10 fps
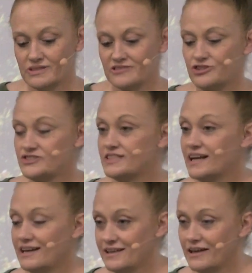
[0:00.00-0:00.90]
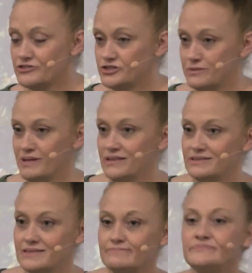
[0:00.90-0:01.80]
suggested ADHD
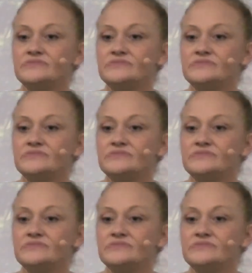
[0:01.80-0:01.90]
meds.